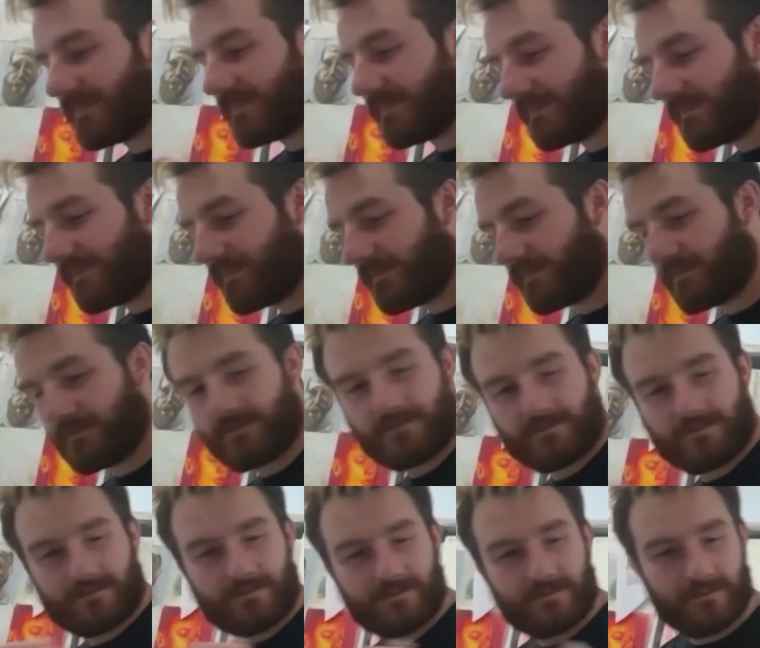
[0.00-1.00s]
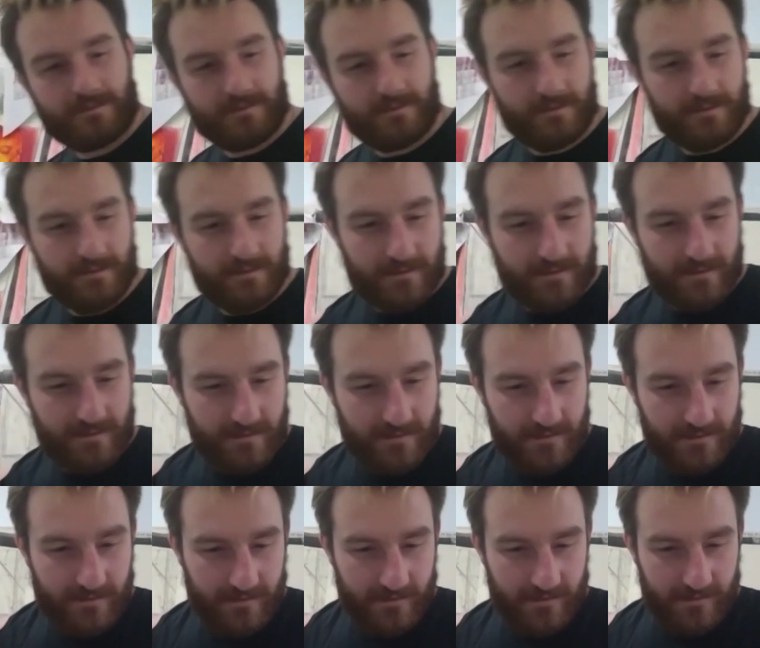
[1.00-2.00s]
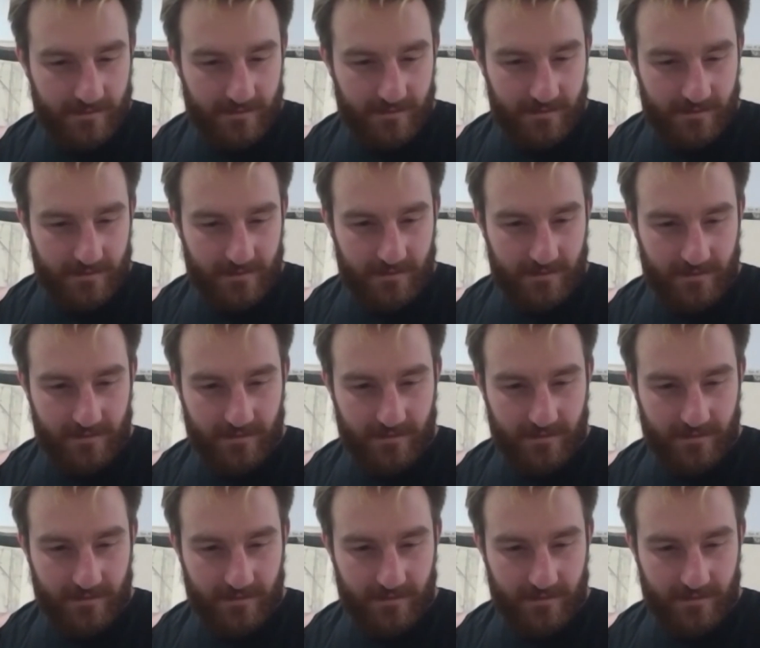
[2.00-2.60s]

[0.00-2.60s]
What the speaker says: Hearing you say that is very like